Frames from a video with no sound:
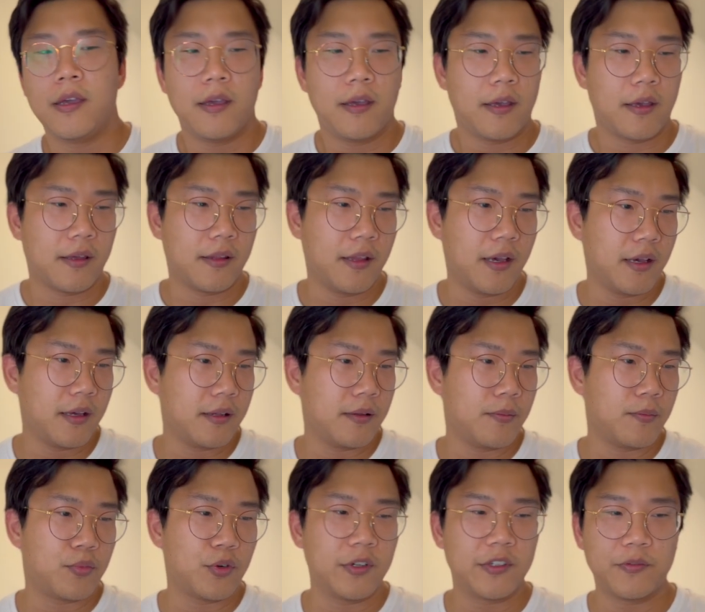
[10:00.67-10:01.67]
And that
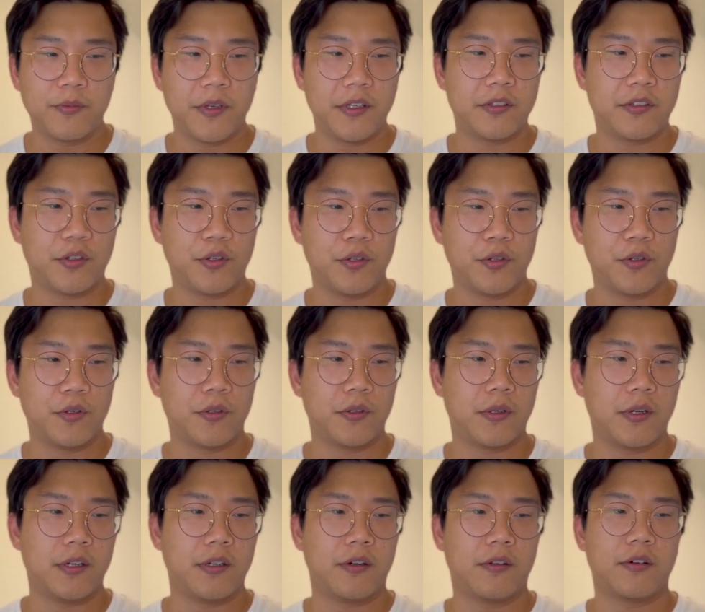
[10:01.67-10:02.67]
brings me to
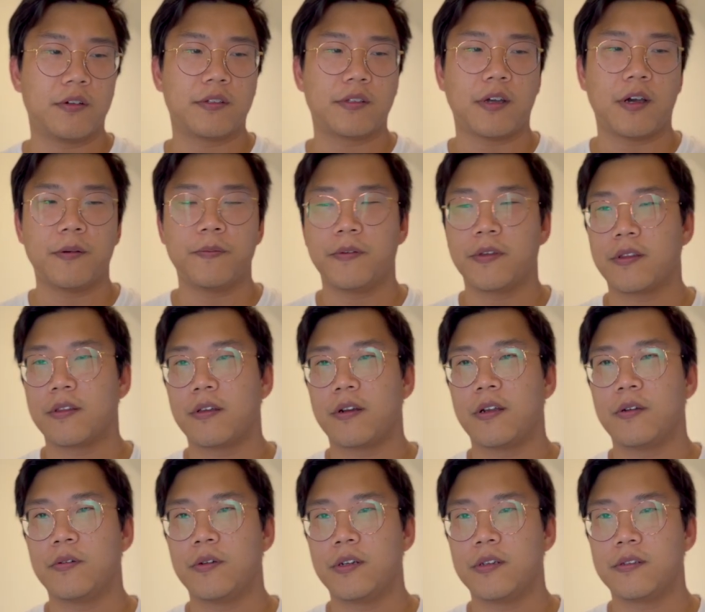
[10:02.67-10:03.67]
another topic that I
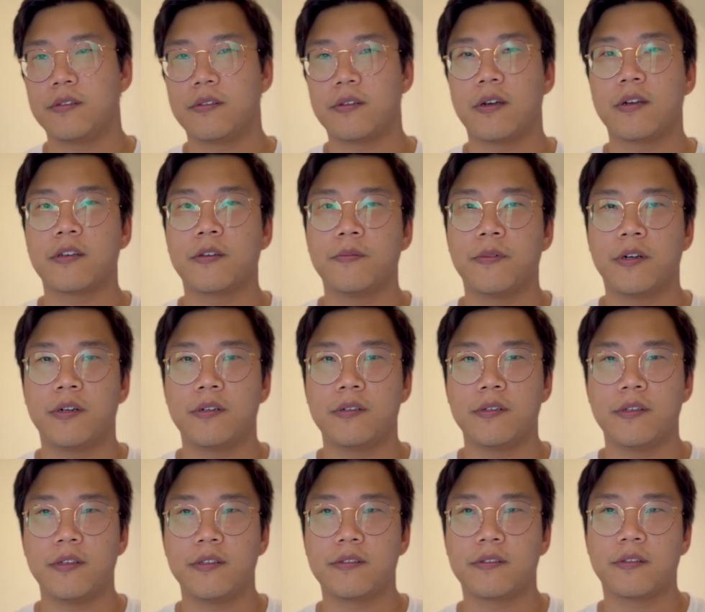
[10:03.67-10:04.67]
wanted to talk about.
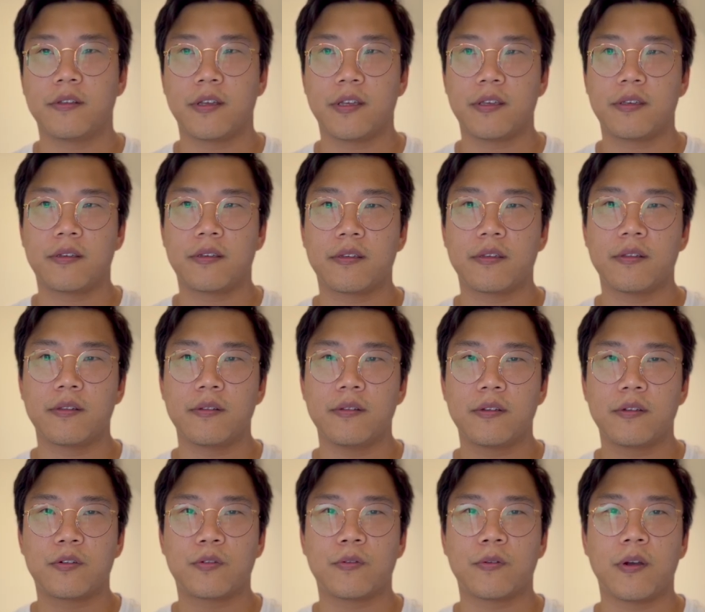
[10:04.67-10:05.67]
It's like
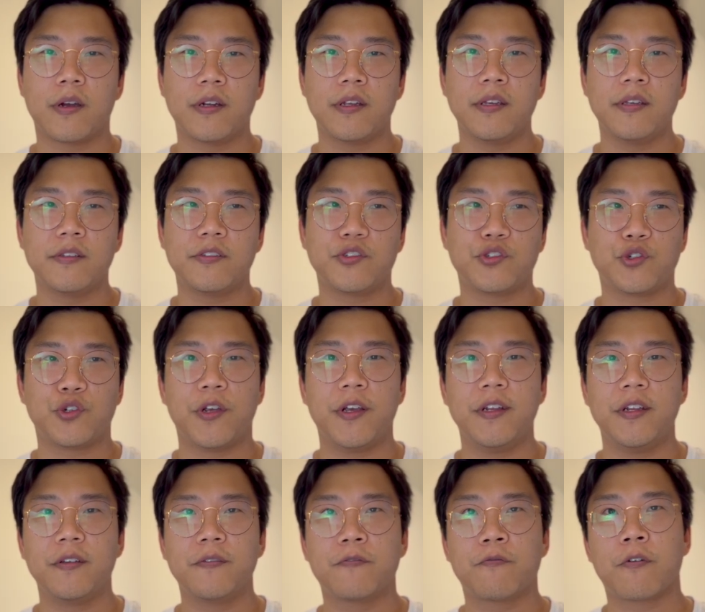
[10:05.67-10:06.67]
karate is
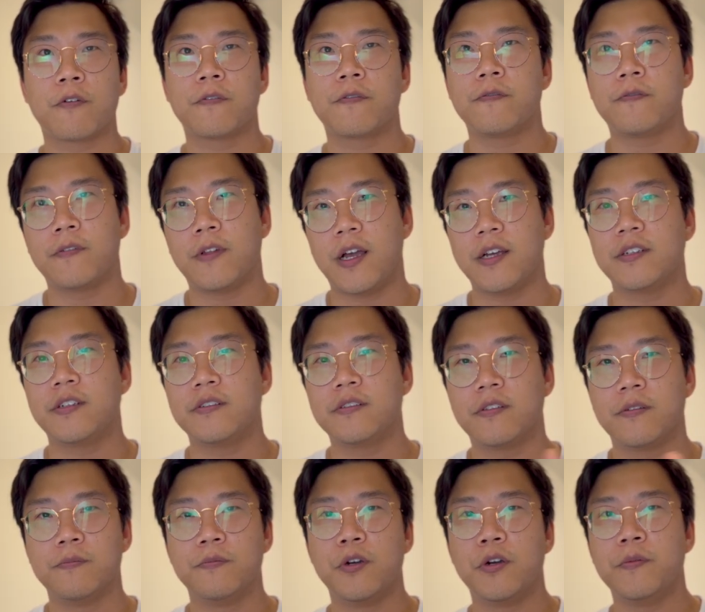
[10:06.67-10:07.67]
training for flashes of
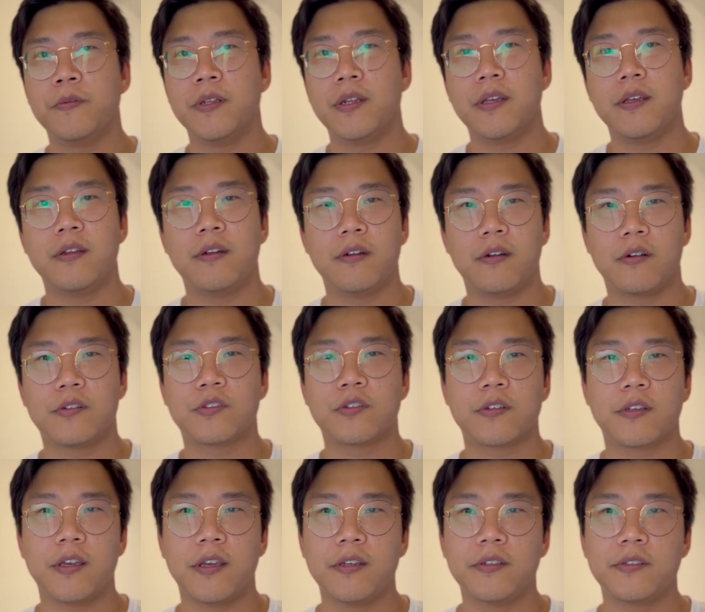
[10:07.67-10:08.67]
moment in an
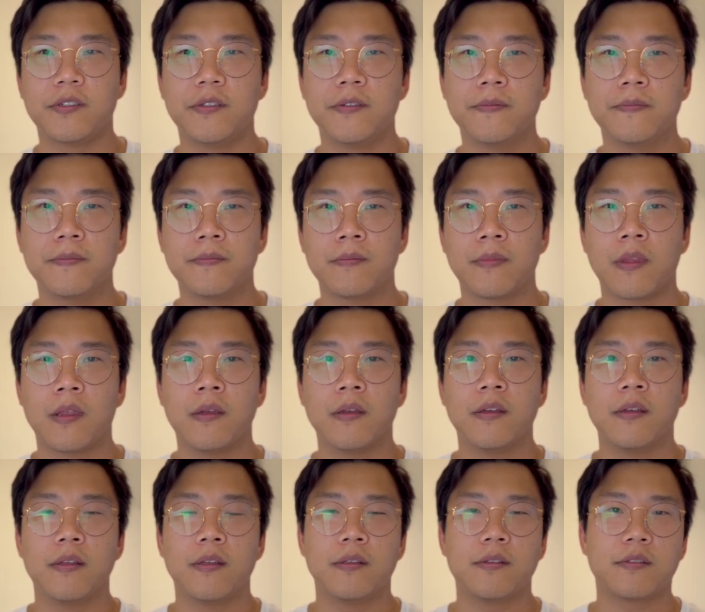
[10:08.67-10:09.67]
altercation,
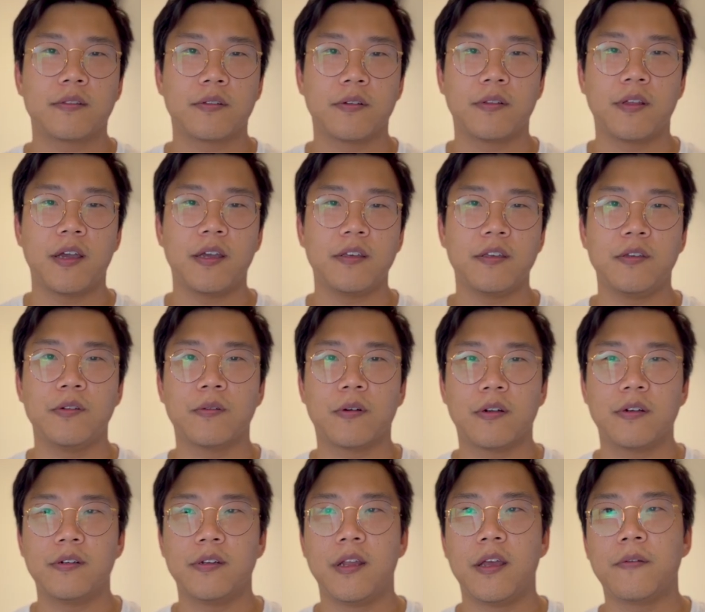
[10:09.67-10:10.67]
so that you are
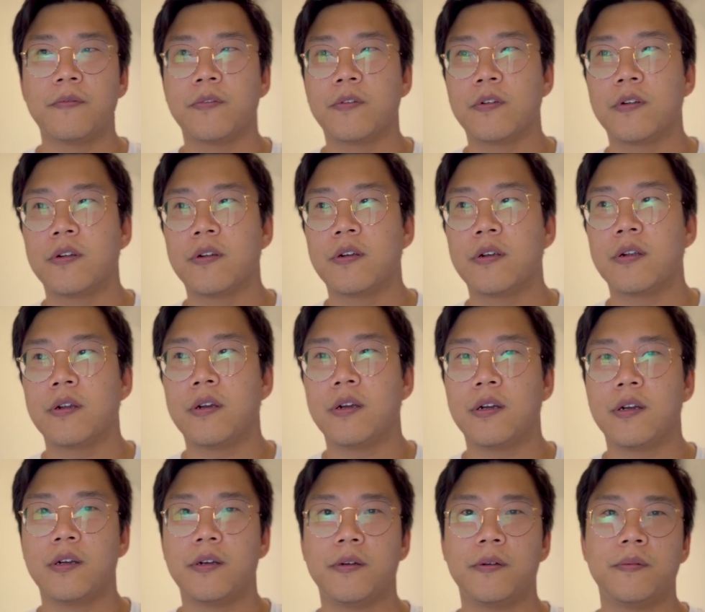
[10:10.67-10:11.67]
never
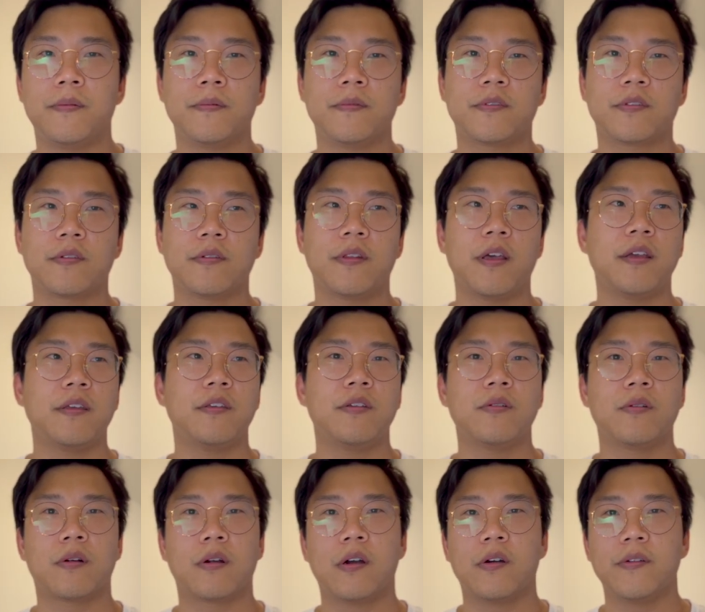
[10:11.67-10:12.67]
so that you
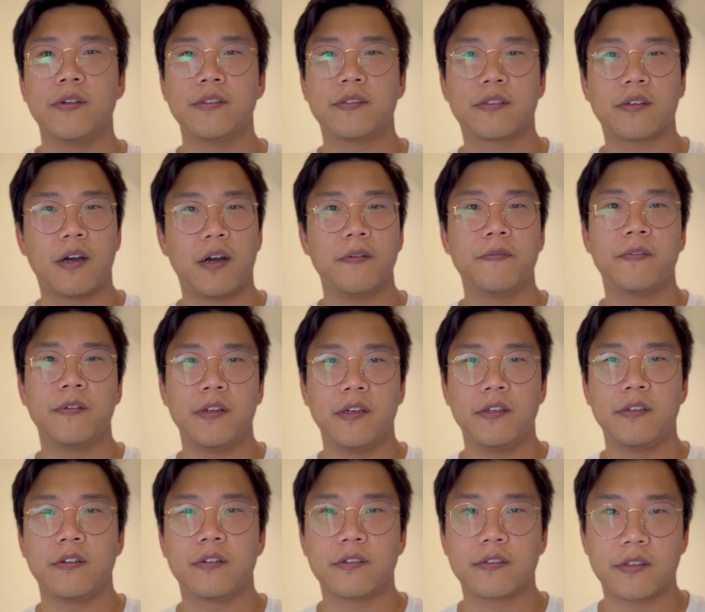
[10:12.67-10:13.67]
are always confident in
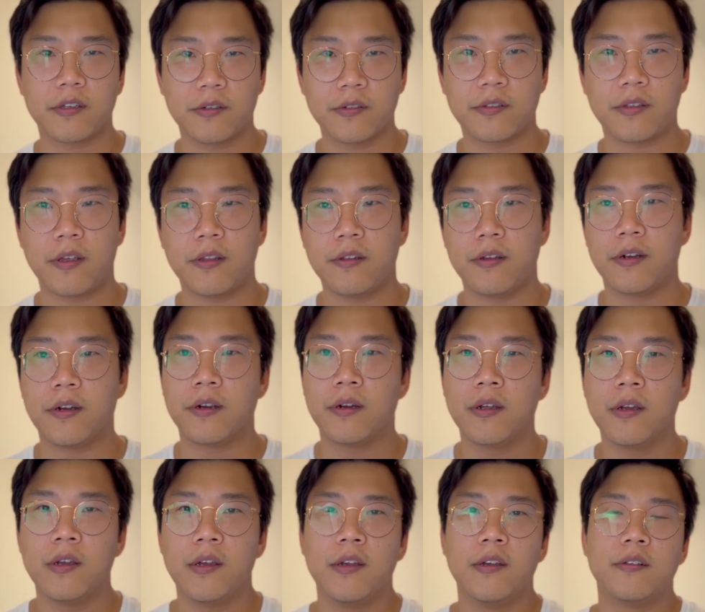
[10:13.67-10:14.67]
your skill set there.
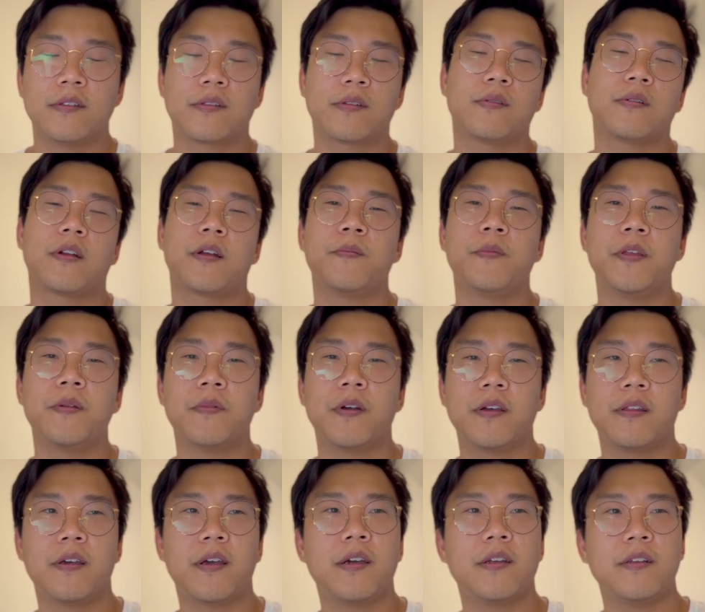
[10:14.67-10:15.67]
So what I mean by
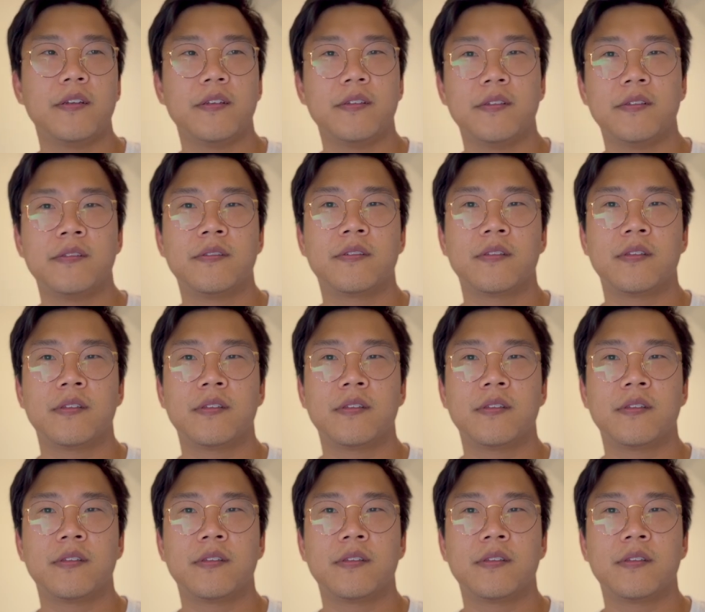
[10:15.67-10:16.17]
that is